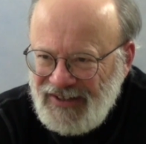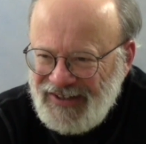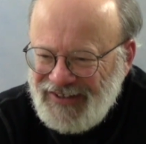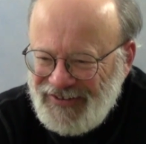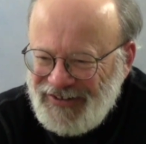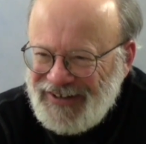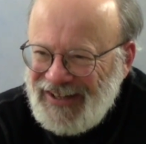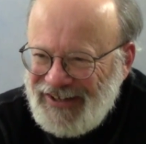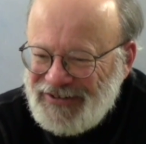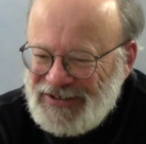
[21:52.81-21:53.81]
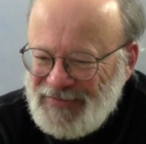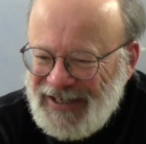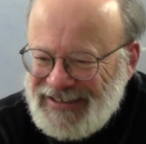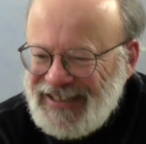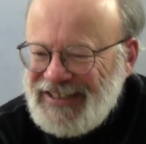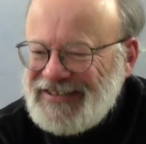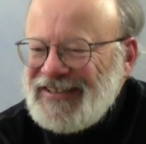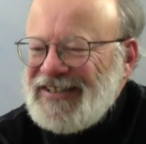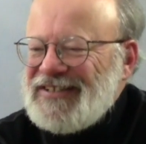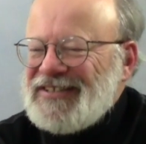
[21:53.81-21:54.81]
any more. or his boss,
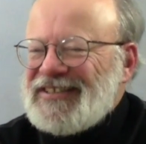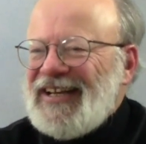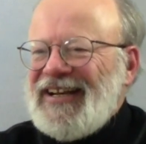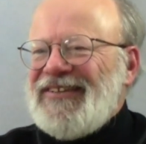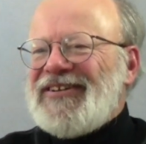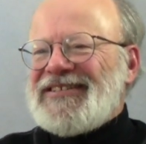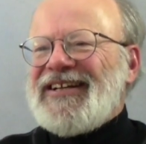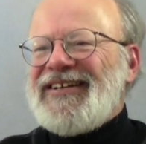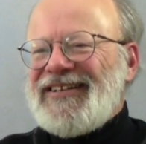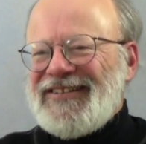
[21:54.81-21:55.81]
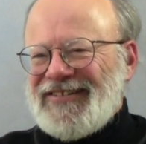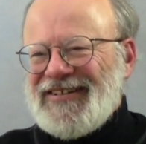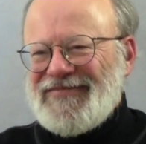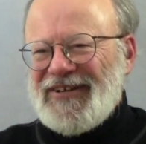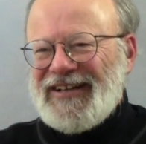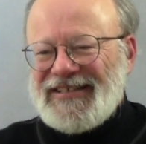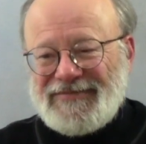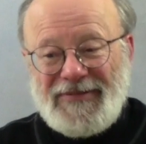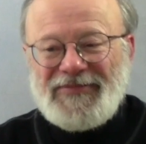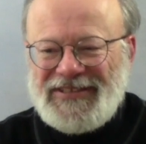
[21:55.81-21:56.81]
Lansing, had decided he wasn't going to do any more because
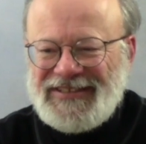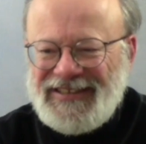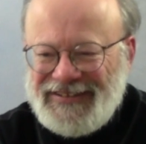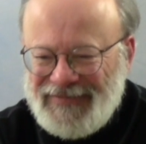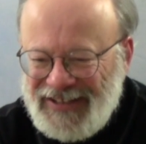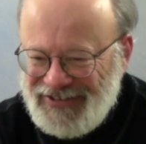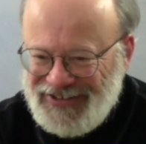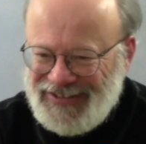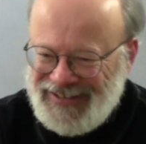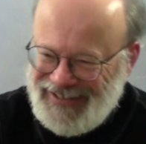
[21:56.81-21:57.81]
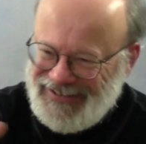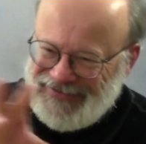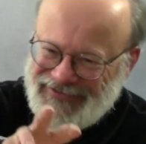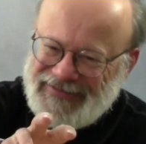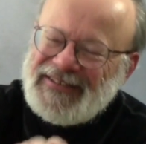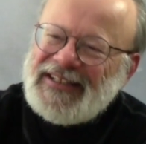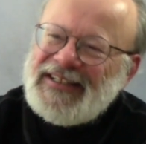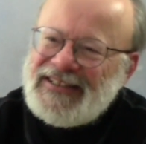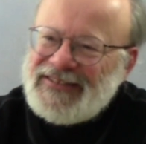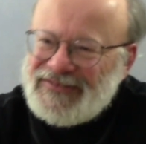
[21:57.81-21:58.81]
the publicity had turned, you know, from
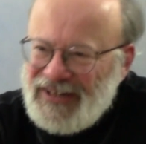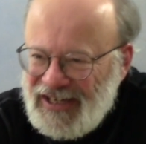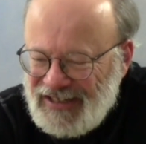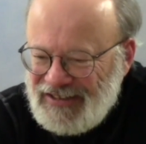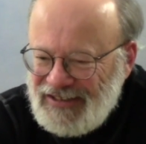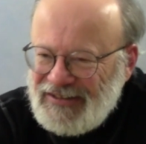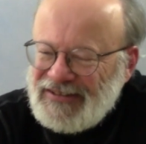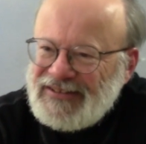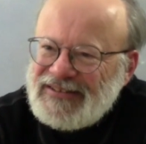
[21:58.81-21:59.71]
radically